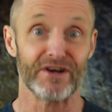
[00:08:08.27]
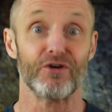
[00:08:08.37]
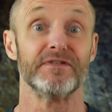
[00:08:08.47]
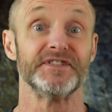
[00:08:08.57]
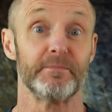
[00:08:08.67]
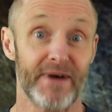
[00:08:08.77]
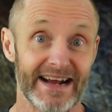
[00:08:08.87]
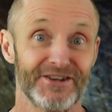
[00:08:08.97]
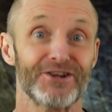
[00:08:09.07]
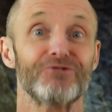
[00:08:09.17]
It offers a
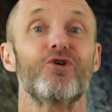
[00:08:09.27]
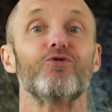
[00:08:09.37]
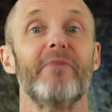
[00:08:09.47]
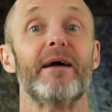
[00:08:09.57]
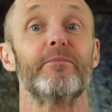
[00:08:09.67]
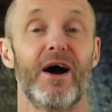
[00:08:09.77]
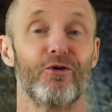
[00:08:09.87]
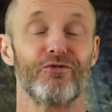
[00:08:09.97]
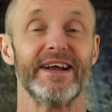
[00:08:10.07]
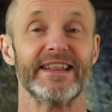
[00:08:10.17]
practical roadmap how
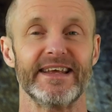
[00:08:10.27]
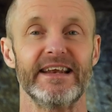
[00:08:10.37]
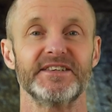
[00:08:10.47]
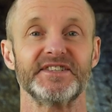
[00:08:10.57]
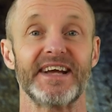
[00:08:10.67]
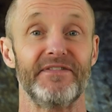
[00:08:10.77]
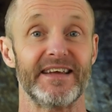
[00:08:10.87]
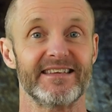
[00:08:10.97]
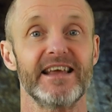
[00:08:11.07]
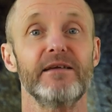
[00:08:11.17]
great leaders and their
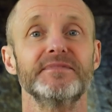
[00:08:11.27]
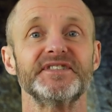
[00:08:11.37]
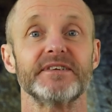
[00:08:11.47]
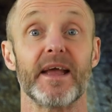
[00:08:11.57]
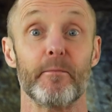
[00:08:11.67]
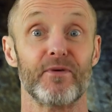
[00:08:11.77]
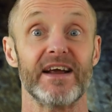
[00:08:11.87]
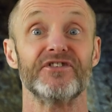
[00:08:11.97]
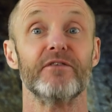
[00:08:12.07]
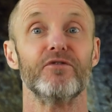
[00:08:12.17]
teams
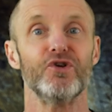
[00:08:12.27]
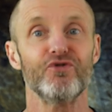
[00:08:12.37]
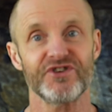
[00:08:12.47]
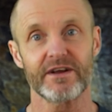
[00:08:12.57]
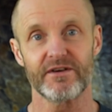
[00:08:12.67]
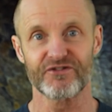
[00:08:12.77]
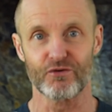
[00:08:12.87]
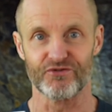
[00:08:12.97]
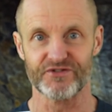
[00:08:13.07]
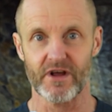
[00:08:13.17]
embrace evolutionary
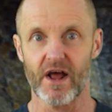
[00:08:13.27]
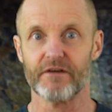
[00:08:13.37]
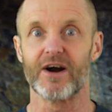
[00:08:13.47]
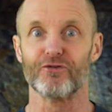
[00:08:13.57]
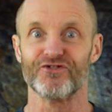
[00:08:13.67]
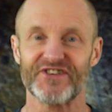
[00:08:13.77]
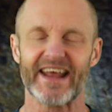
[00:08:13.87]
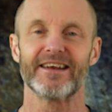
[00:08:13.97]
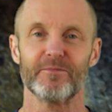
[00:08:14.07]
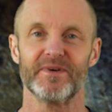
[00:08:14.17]
truths for
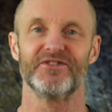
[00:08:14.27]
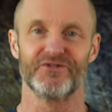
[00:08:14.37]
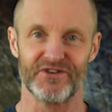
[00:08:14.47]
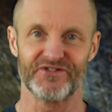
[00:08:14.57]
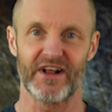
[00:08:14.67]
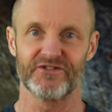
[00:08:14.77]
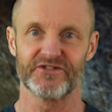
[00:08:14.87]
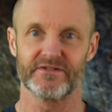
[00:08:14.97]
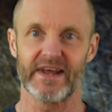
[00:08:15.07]
outstanding business results.